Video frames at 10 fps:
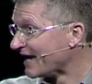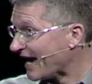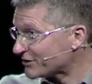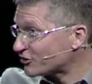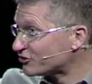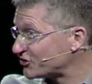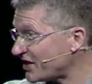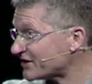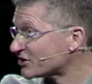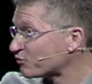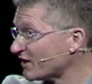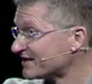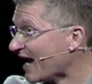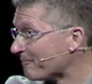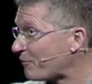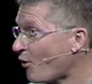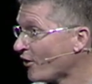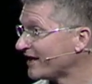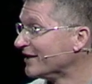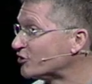And so Jesus was not
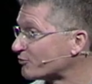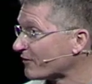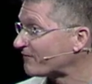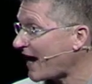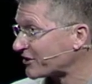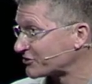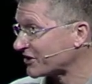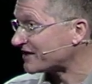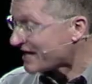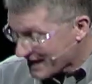born into perfection.